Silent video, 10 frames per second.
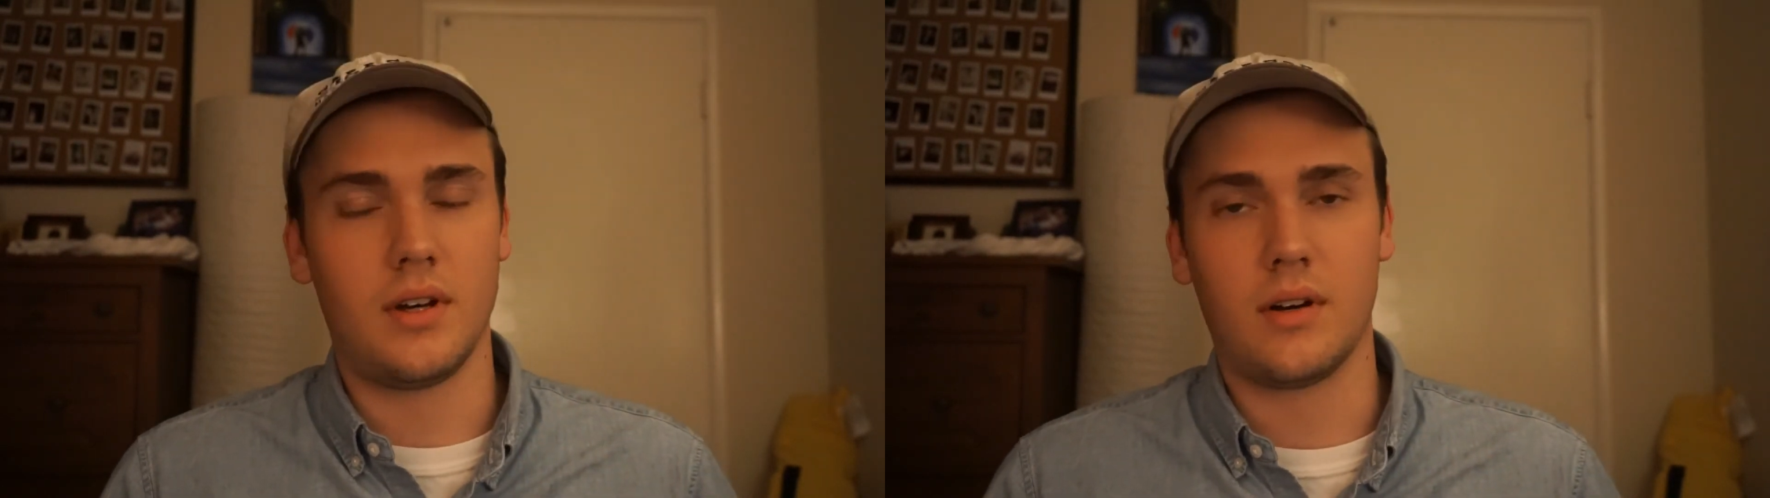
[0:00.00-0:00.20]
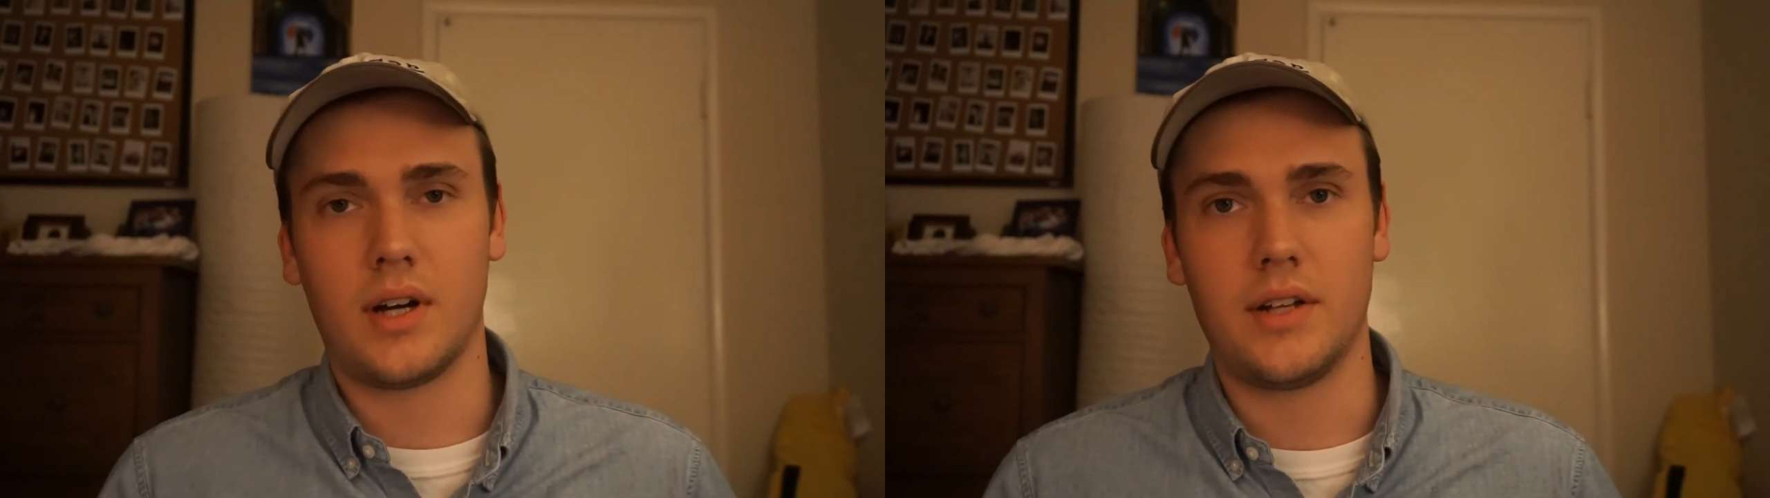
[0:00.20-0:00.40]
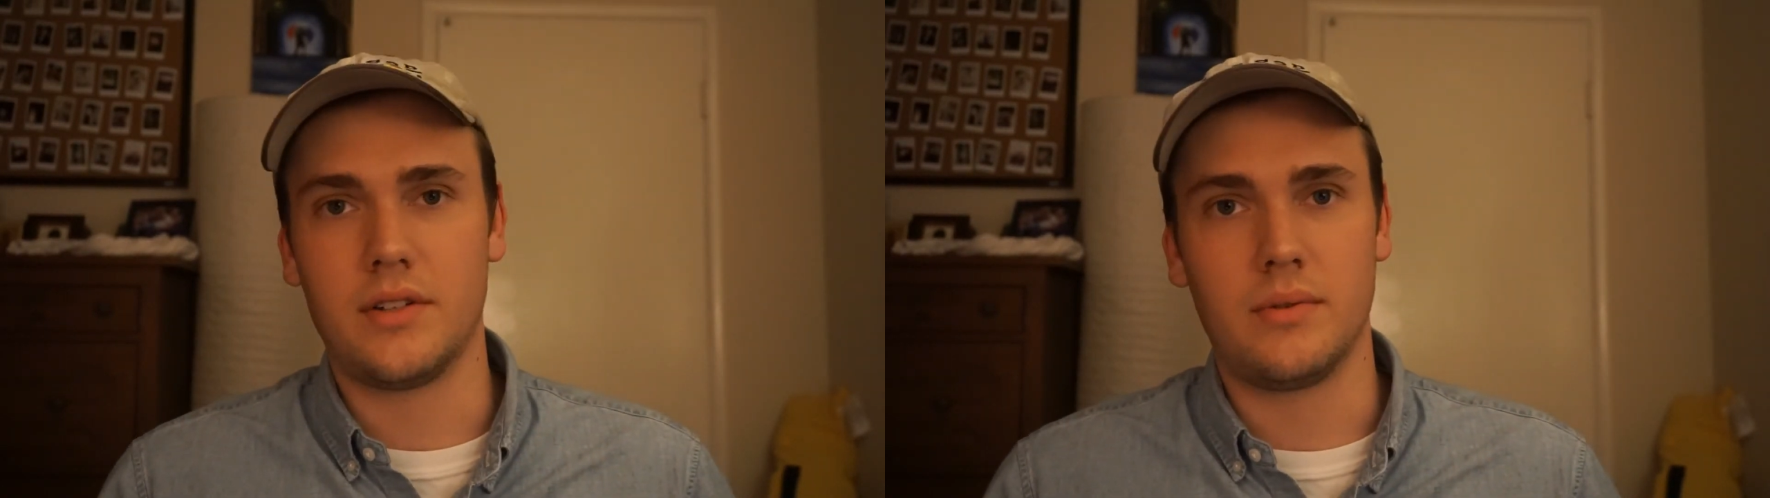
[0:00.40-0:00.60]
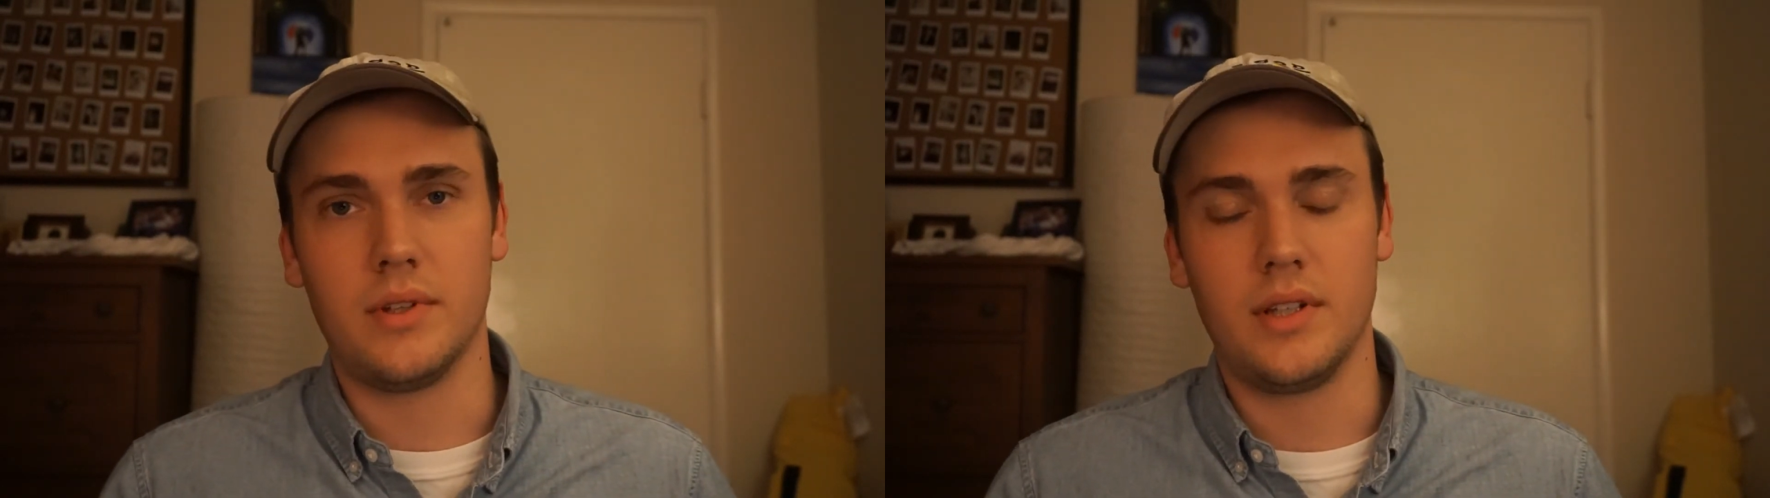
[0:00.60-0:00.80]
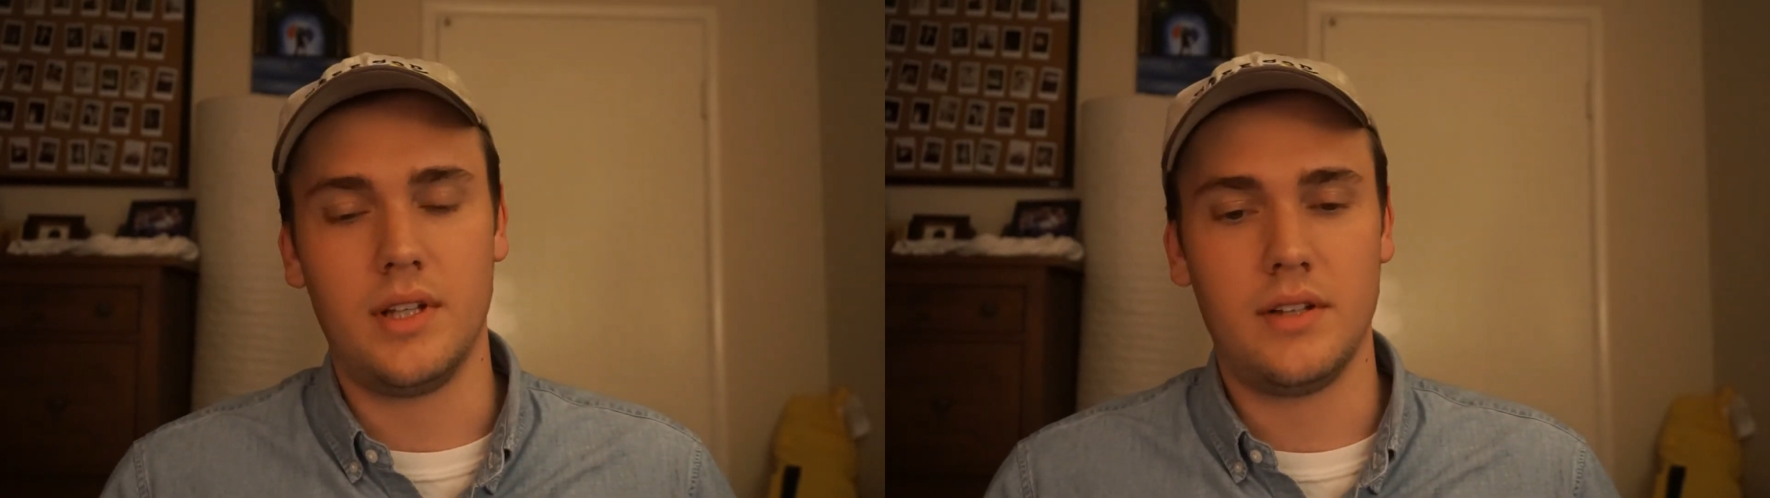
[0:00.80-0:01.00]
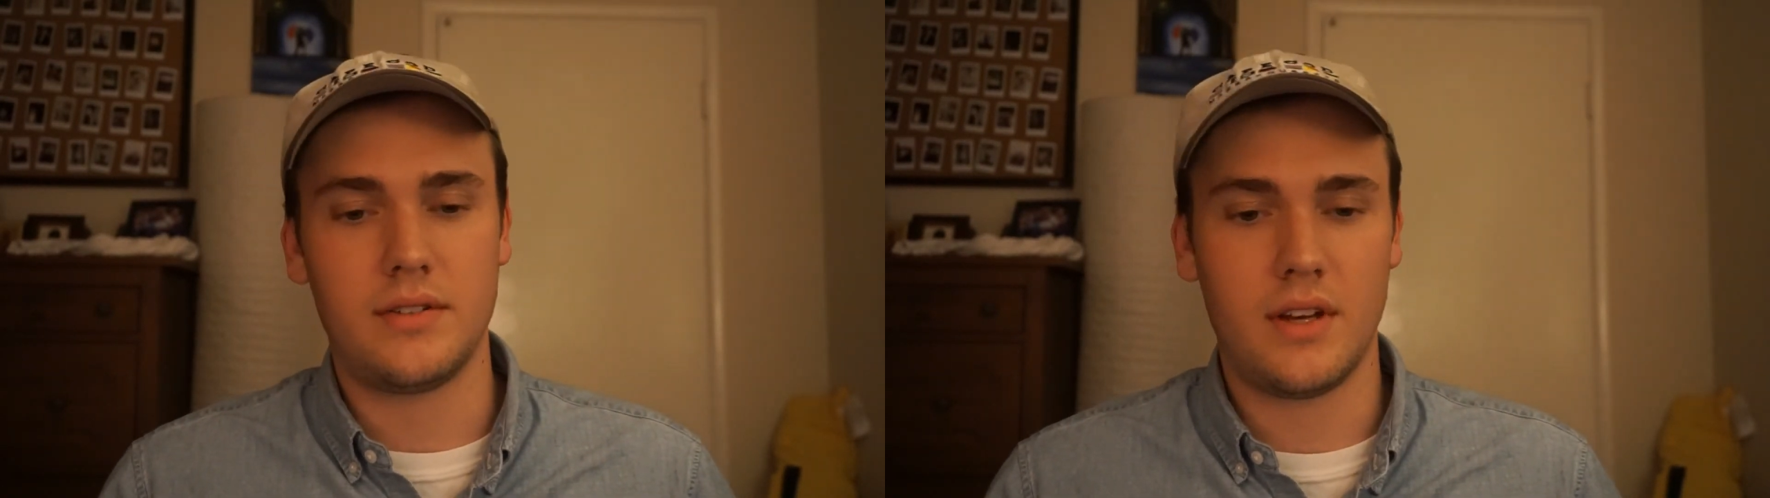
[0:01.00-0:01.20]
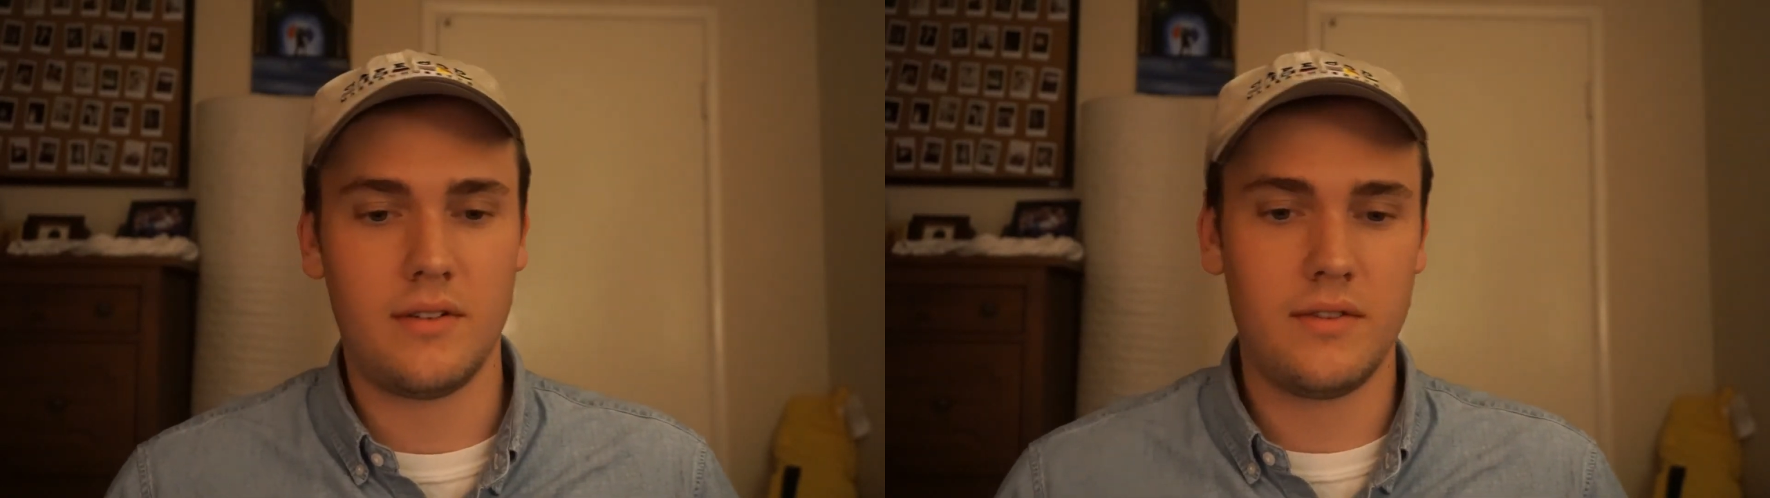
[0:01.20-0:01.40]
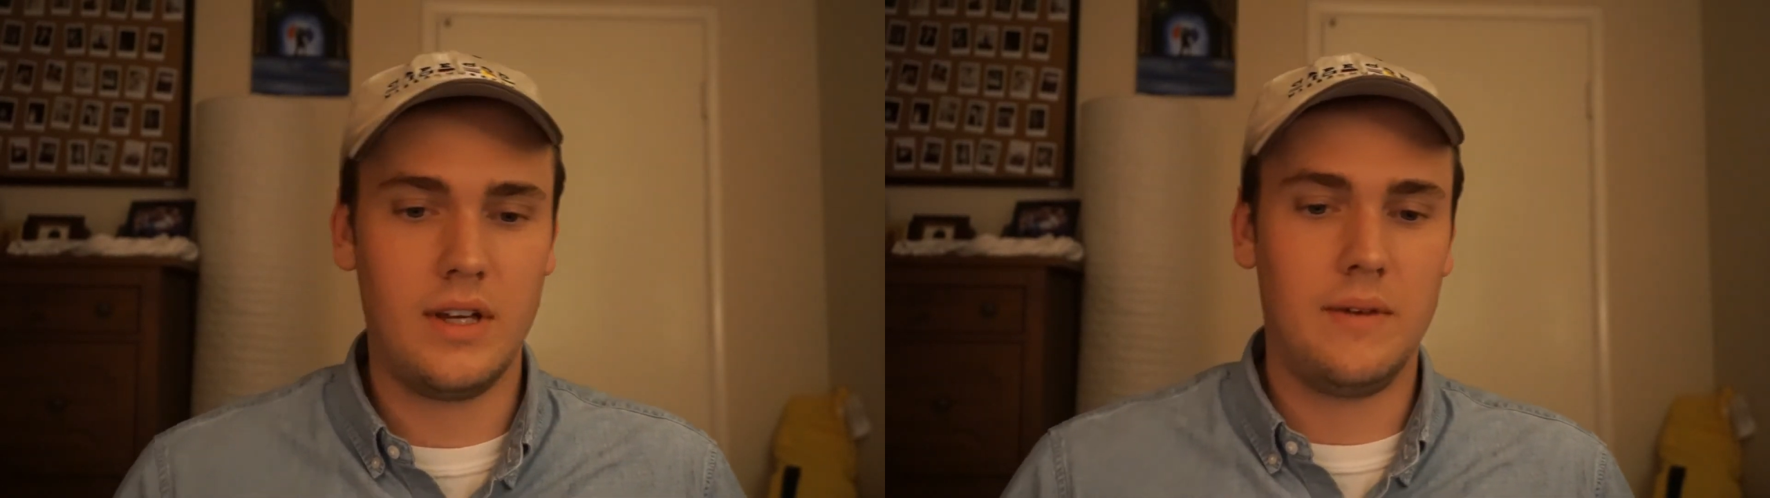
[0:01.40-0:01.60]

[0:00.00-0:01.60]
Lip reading: all kinds of really neat stuff.